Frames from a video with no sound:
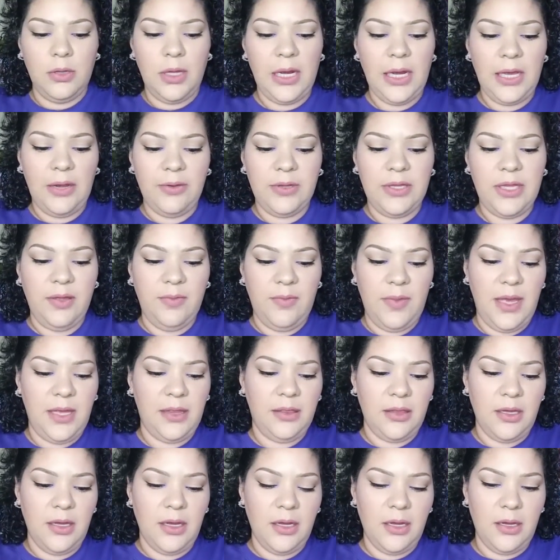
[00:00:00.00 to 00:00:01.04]
I like when they
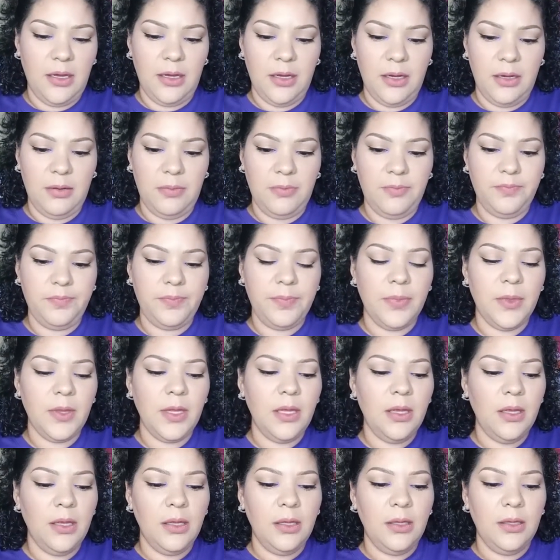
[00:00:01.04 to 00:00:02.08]
make the
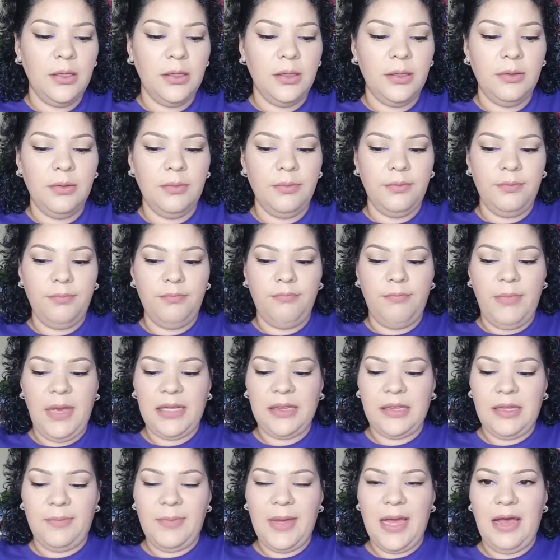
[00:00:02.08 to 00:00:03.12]

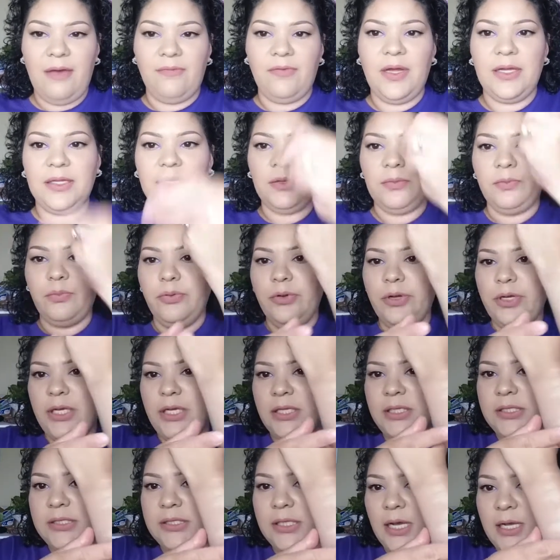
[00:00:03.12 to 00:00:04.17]
make them have like the pretty
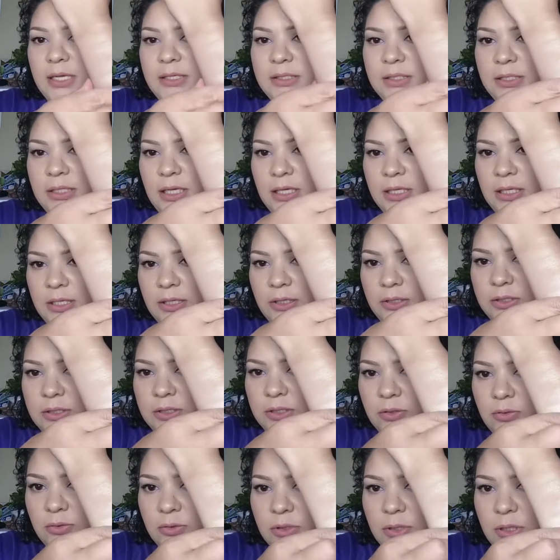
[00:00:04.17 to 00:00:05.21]
designs in it. I think it's
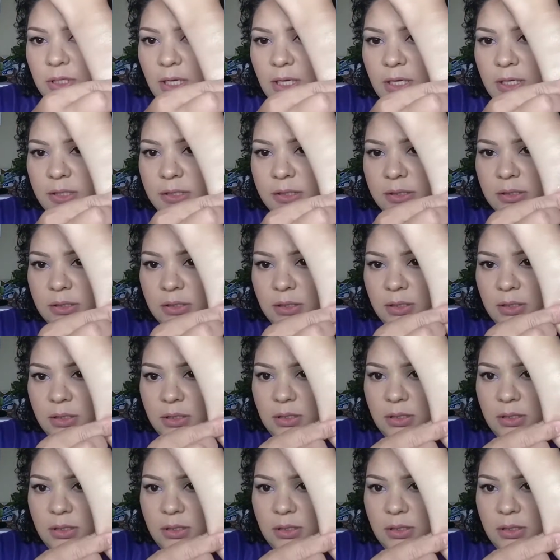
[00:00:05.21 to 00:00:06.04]
so nice.